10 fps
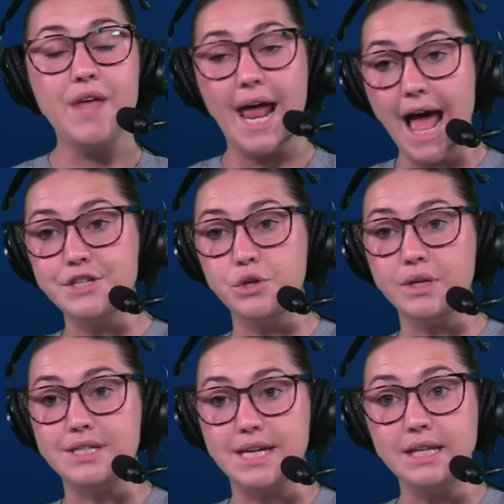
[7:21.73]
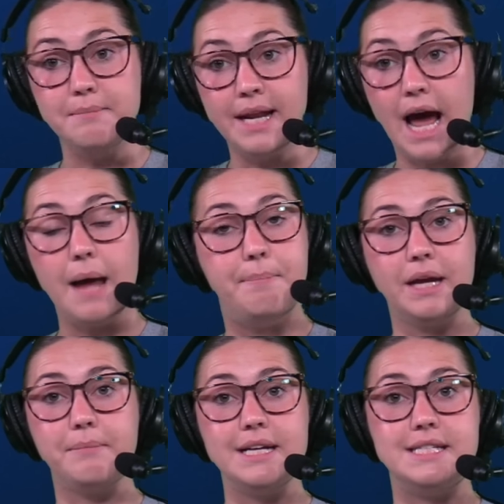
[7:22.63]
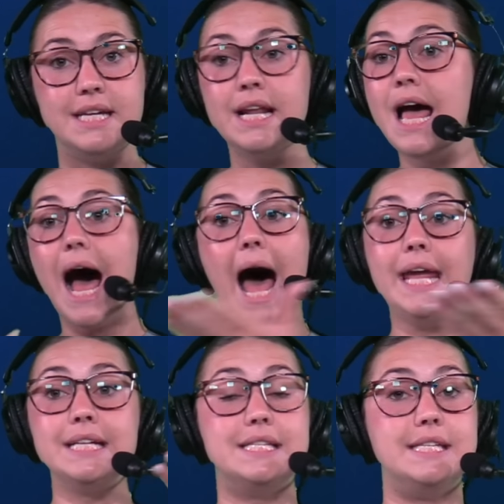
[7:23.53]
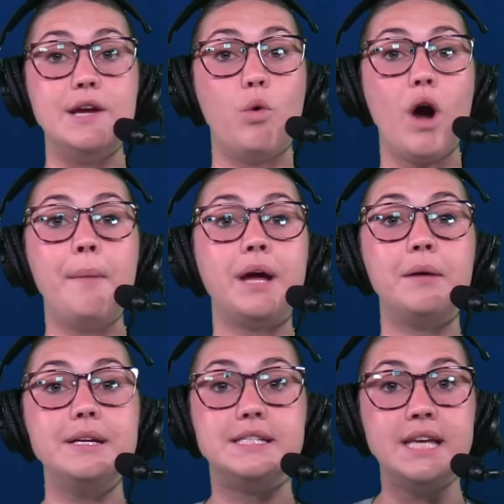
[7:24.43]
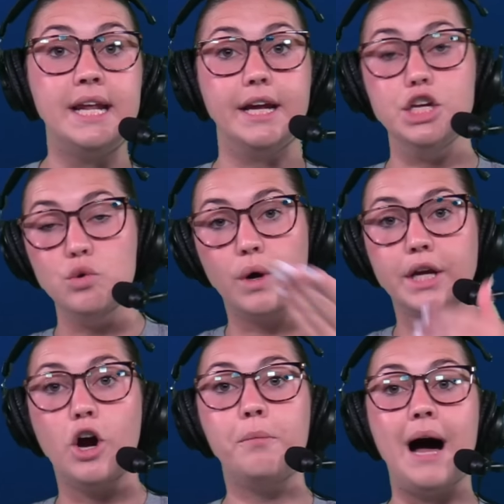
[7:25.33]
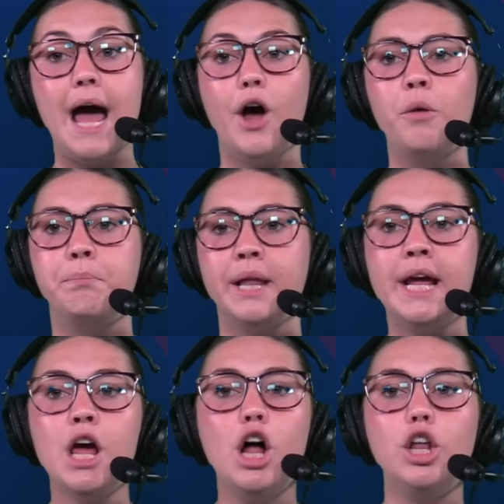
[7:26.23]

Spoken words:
And as you can see, the minute I pick my seat, I can see where I'm going to be sitting. You want to go behind home plate?